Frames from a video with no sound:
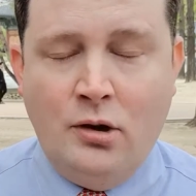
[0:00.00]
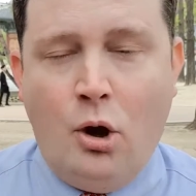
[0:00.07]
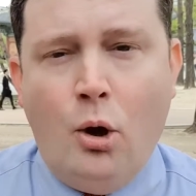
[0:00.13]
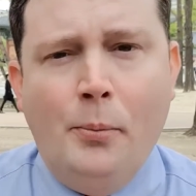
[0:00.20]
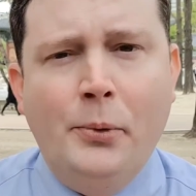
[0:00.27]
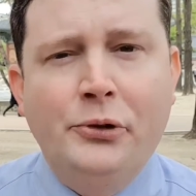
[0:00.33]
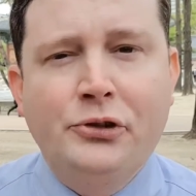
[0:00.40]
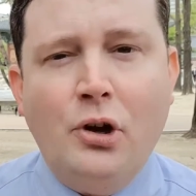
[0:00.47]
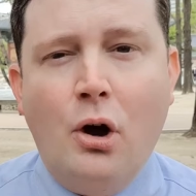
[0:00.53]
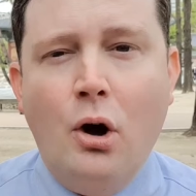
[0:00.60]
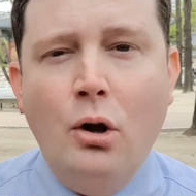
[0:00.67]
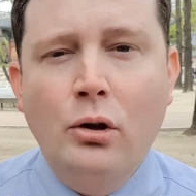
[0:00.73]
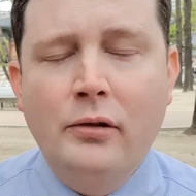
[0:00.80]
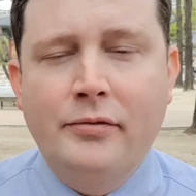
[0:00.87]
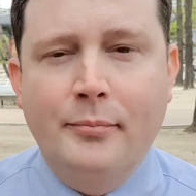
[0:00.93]
Almost
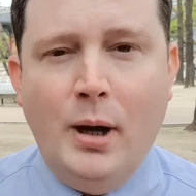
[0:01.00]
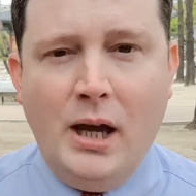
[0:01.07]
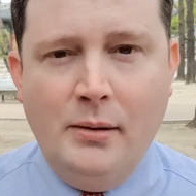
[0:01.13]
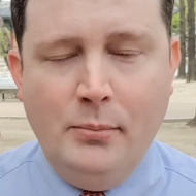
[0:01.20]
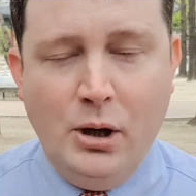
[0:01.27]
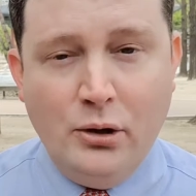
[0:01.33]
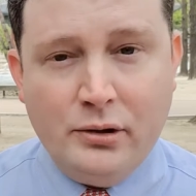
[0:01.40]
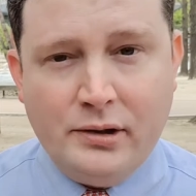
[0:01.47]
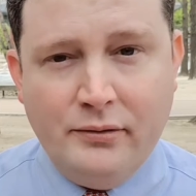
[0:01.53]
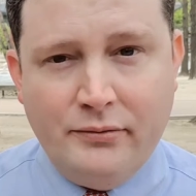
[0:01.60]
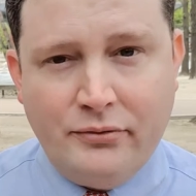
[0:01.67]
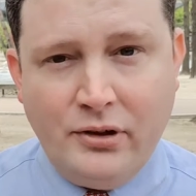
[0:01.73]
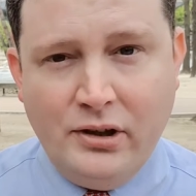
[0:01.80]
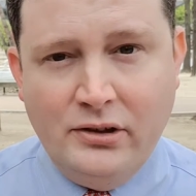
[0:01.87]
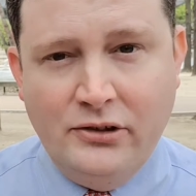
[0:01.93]
all of my American
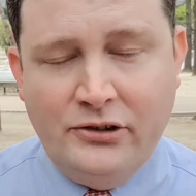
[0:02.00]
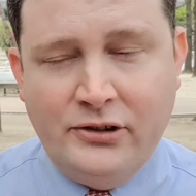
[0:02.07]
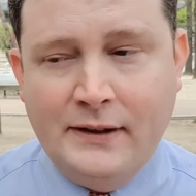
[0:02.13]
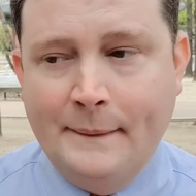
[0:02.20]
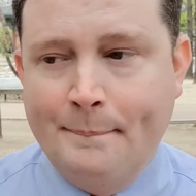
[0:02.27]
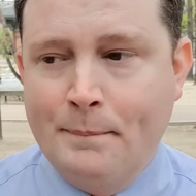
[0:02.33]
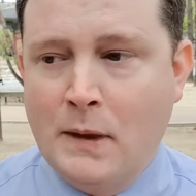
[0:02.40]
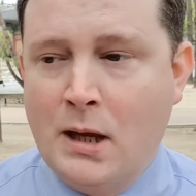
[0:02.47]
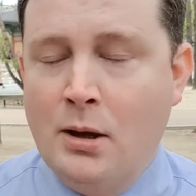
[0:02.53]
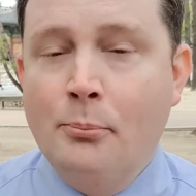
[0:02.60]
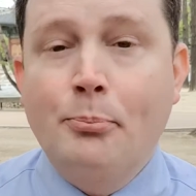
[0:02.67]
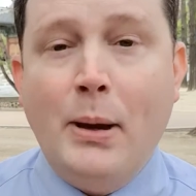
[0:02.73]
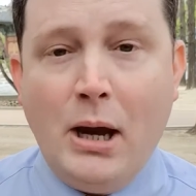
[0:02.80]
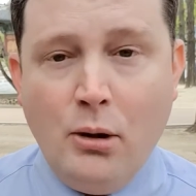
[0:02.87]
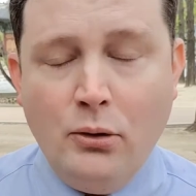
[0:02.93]
friends'
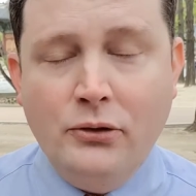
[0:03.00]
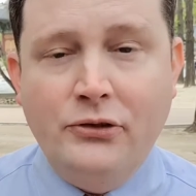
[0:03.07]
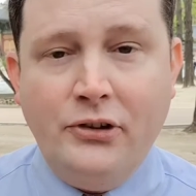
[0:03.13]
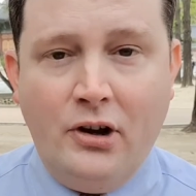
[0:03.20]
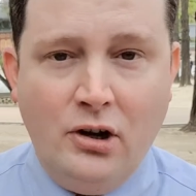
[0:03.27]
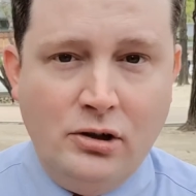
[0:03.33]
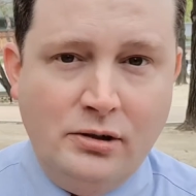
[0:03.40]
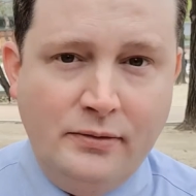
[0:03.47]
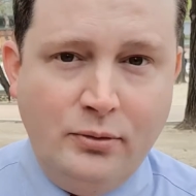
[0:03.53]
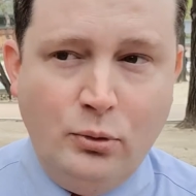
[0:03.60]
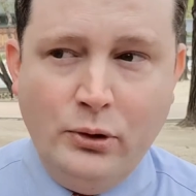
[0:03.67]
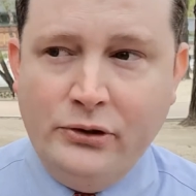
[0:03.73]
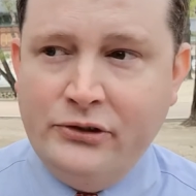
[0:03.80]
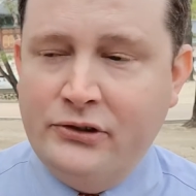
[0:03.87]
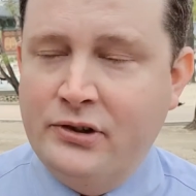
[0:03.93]
parents are
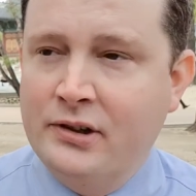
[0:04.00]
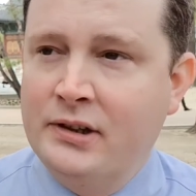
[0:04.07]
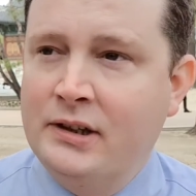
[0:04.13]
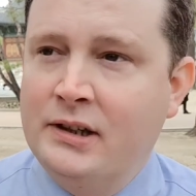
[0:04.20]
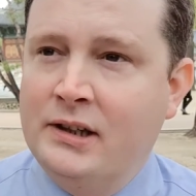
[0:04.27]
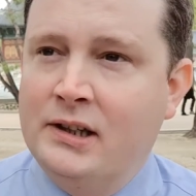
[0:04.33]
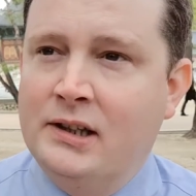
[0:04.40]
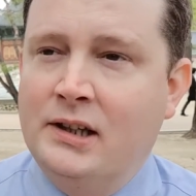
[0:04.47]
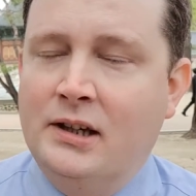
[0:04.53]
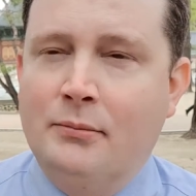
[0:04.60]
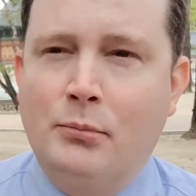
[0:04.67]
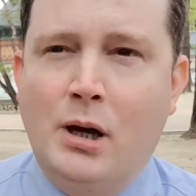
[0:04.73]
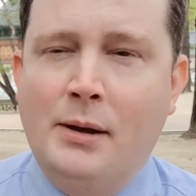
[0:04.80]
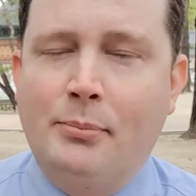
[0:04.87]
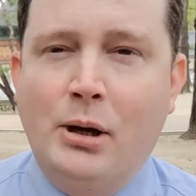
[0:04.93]
divorced.
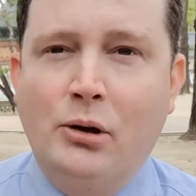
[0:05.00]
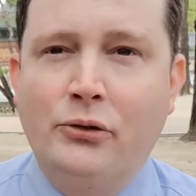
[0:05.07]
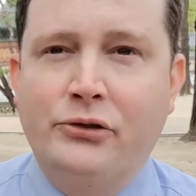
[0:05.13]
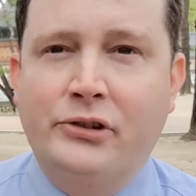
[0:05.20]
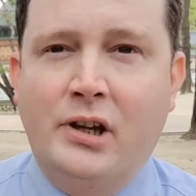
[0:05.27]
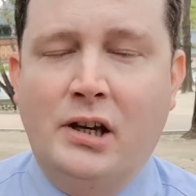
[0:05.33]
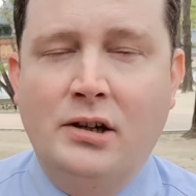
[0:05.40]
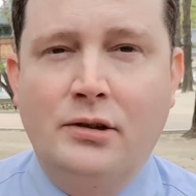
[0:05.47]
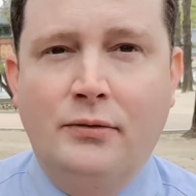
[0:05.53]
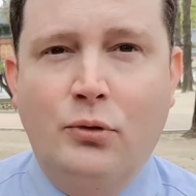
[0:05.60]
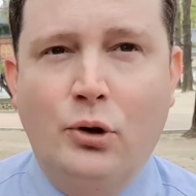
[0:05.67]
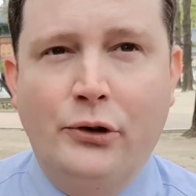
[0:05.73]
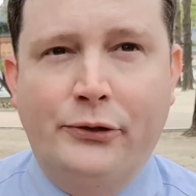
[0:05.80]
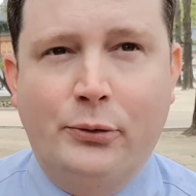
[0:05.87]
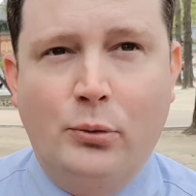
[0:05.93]
My parents got a
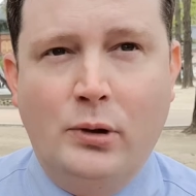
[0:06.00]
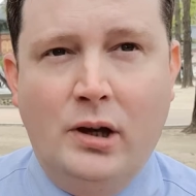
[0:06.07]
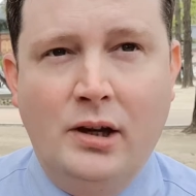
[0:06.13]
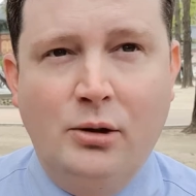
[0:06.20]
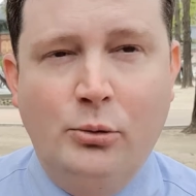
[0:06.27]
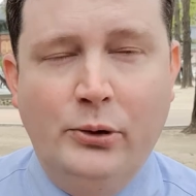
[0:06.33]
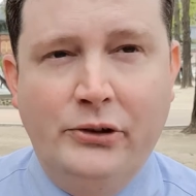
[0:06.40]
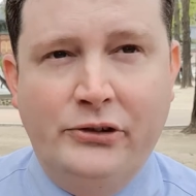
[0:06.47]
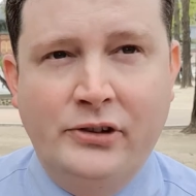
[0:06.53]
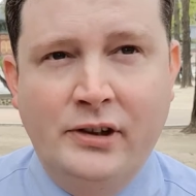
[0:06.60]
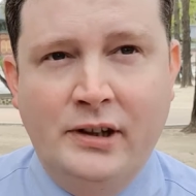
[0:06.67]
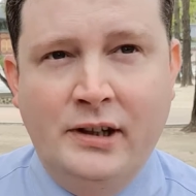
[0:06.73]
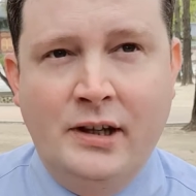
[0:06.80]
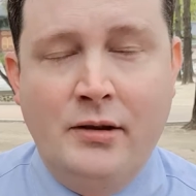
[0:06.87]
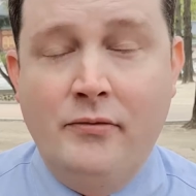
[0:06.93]
divorce when I was
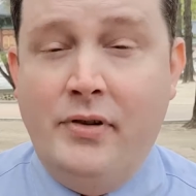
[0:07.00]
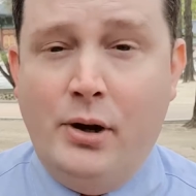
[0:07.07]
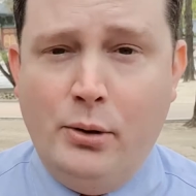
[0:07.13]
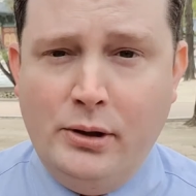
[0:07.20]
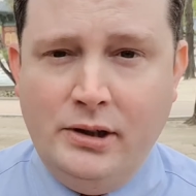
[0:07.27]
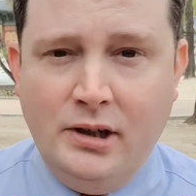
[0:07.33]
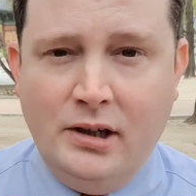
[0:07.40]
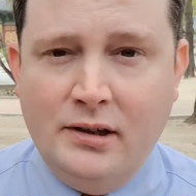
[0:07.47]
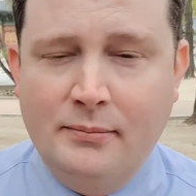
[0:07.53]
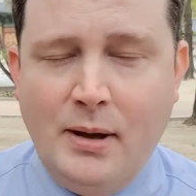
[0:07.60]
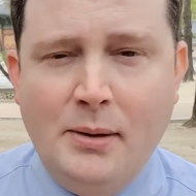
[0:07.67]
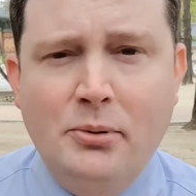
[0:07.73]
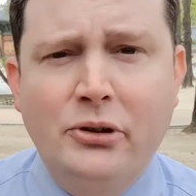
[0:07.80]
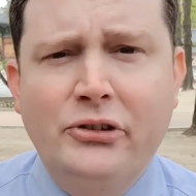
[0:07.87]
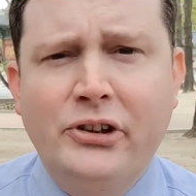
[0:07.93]
very young,
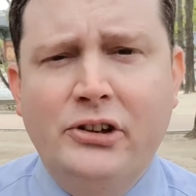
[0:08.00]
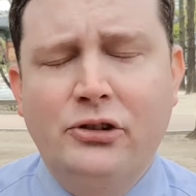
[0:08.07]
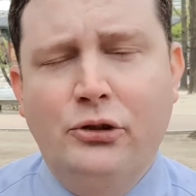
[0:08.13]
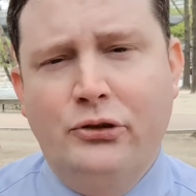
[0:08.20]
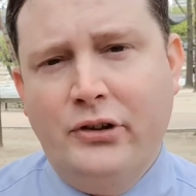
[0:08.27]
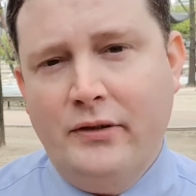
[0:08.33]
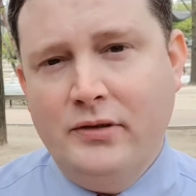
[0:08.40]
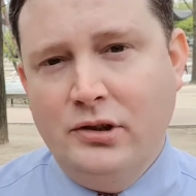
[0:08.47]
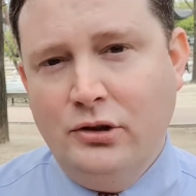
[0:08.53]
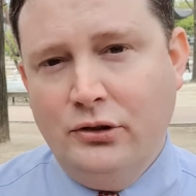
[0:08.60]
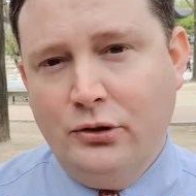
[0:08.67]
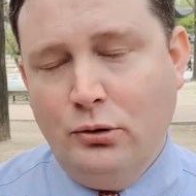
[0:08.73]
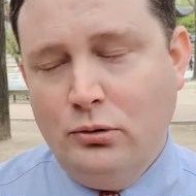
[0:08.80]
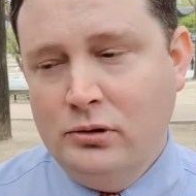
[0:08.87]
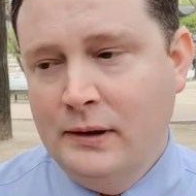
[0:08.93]
maybe 6 or 7 years
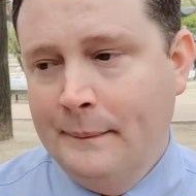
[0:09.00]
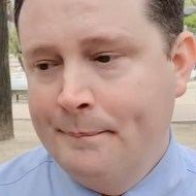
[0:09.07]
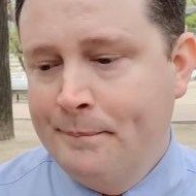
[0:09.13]
old.